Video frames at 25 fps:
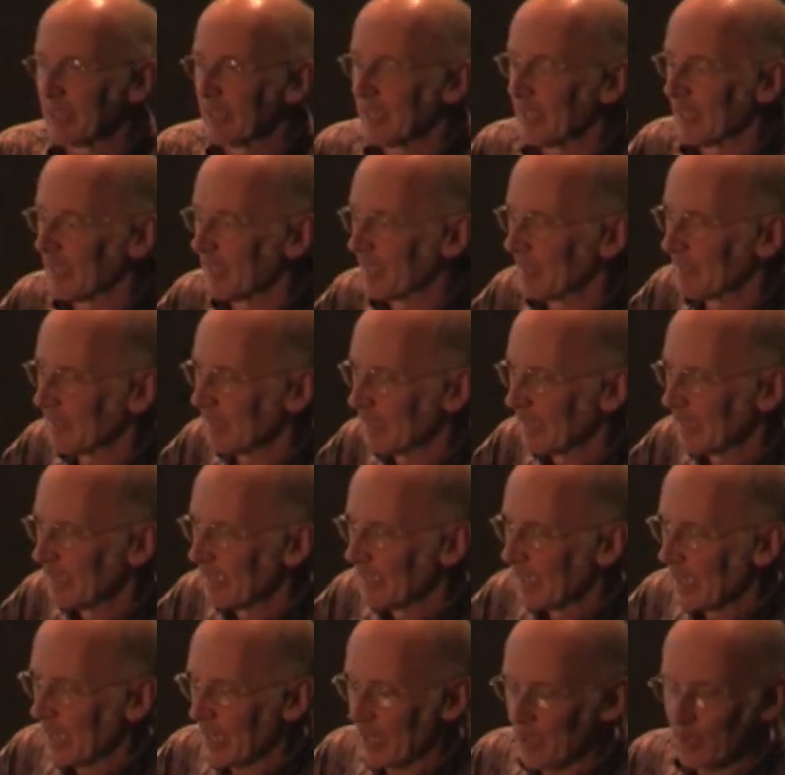I
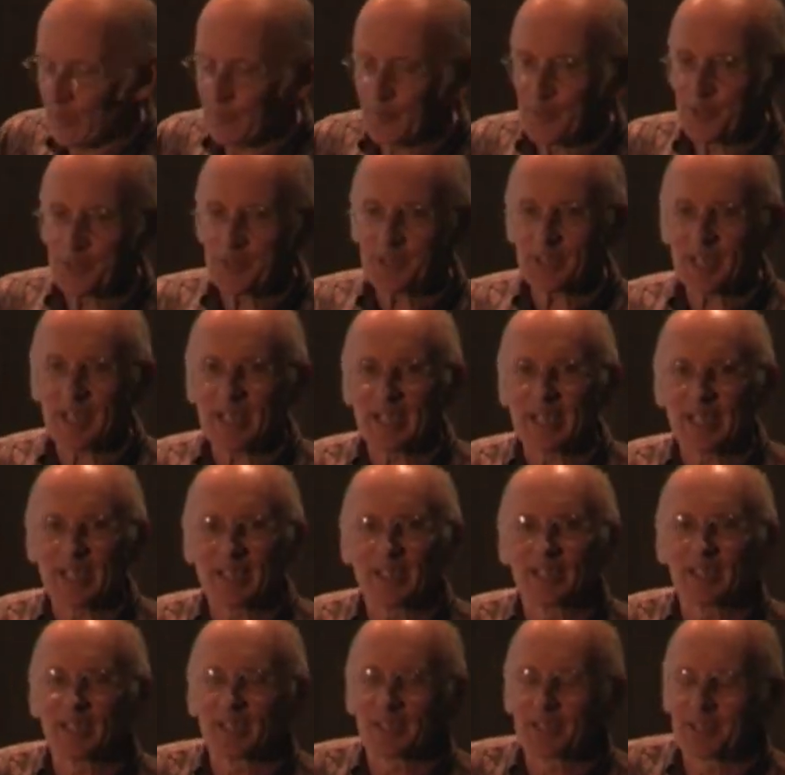often say
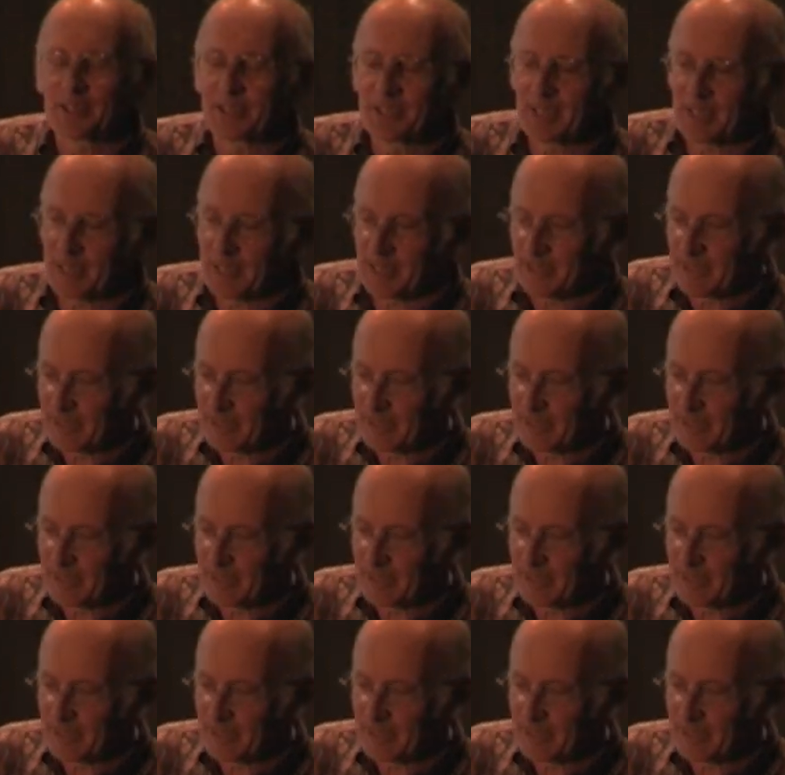that